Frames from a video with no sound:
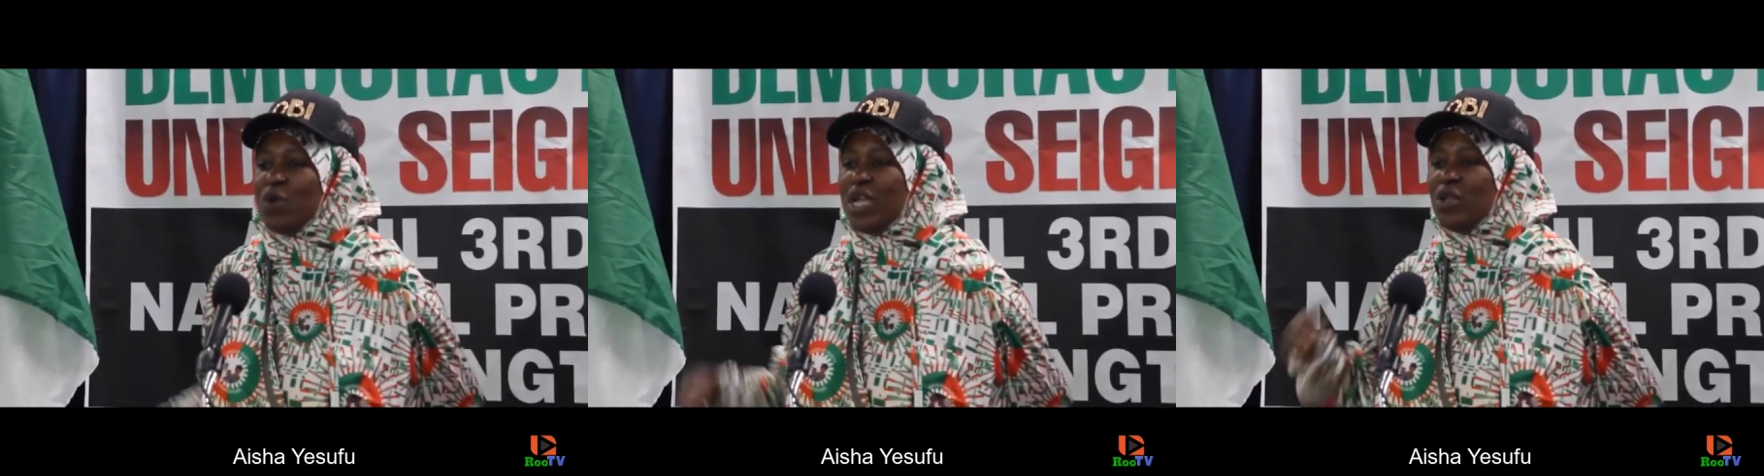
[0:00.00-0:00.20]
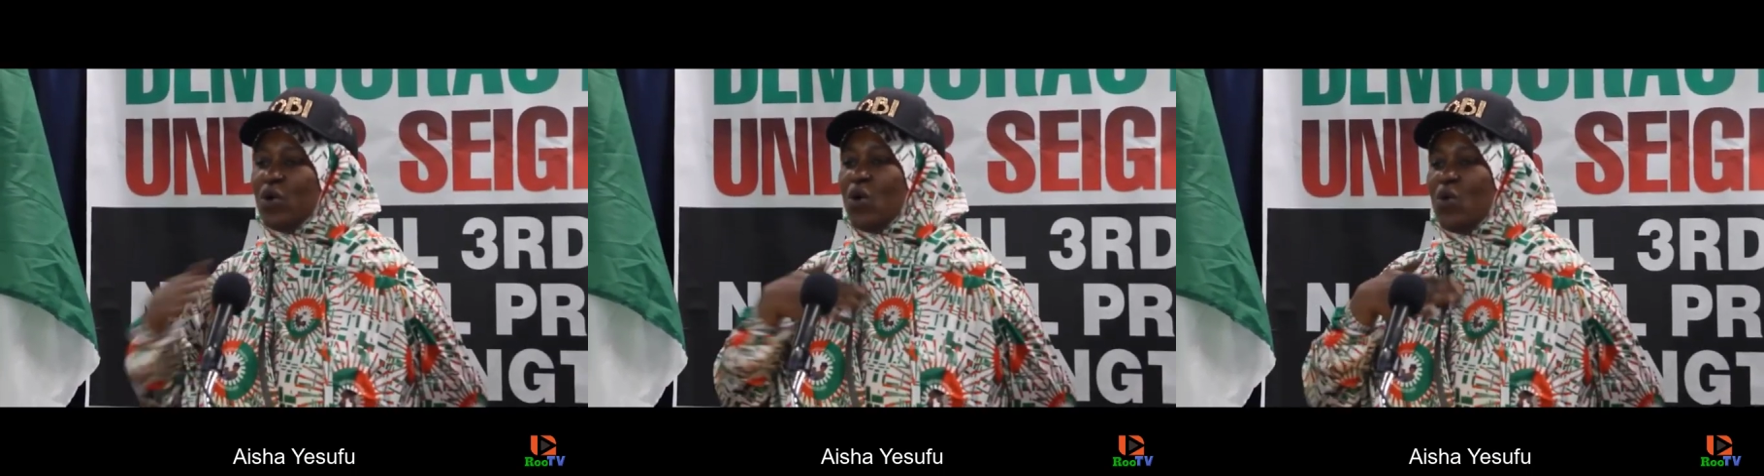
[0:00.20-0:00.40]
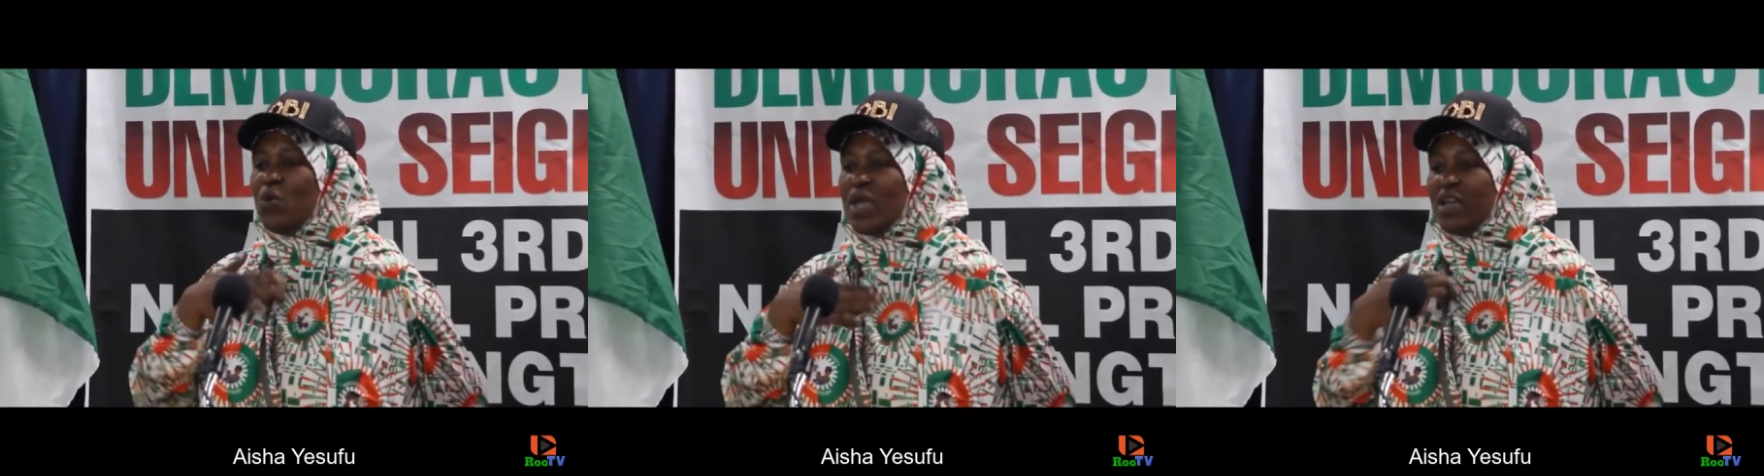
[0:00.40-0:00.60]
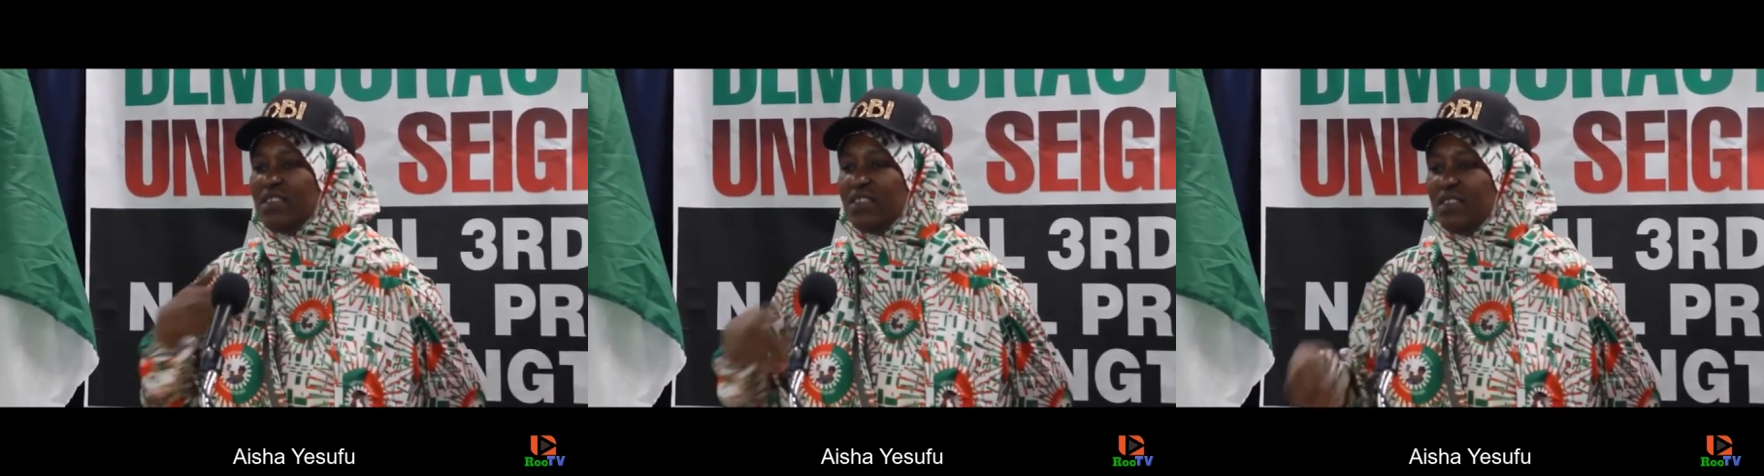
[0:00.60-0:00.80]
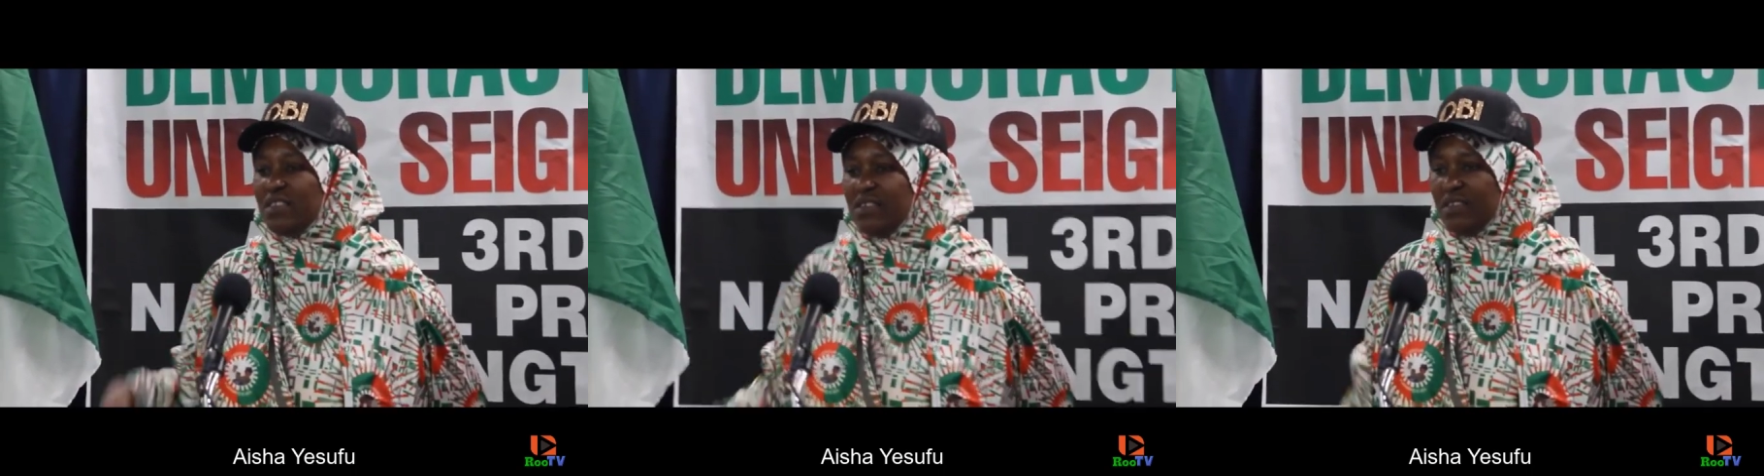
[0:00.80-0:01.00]
we know we
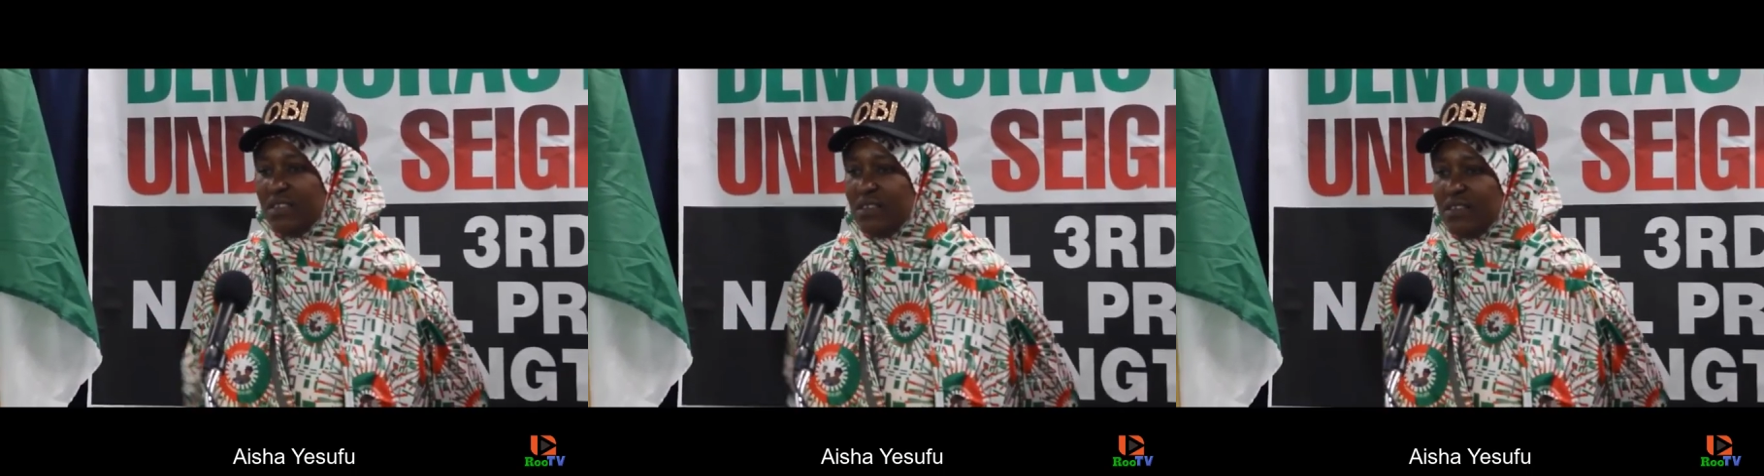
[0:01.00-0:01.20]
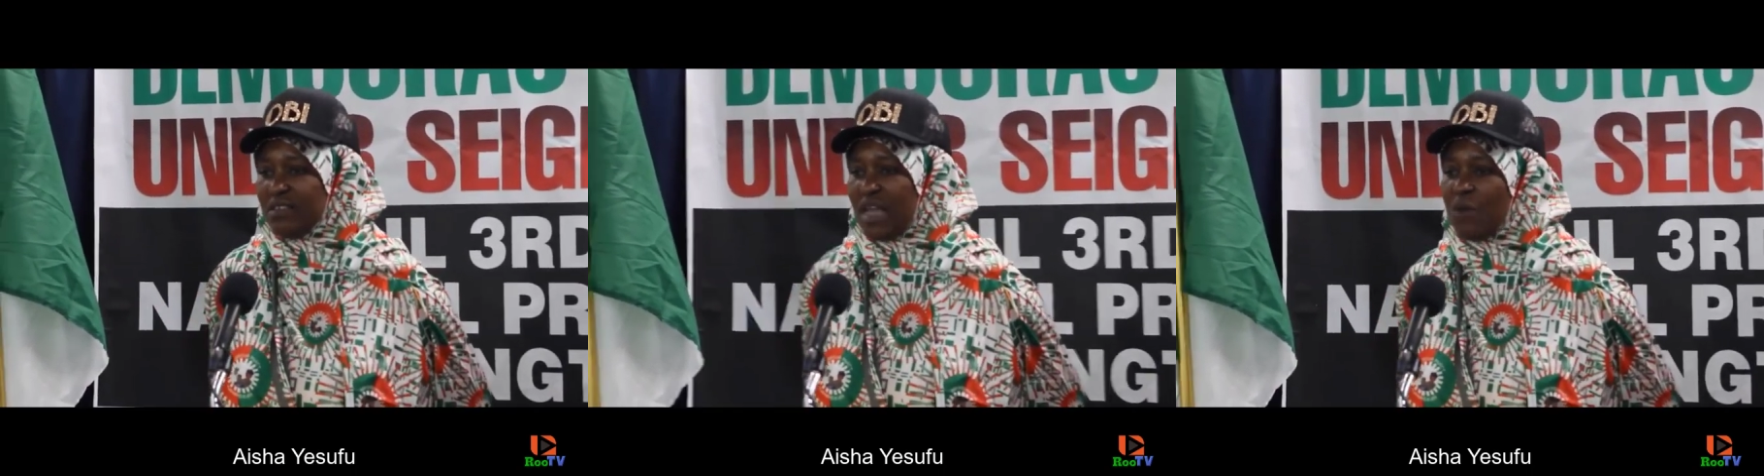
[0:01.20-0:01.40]
are citizens,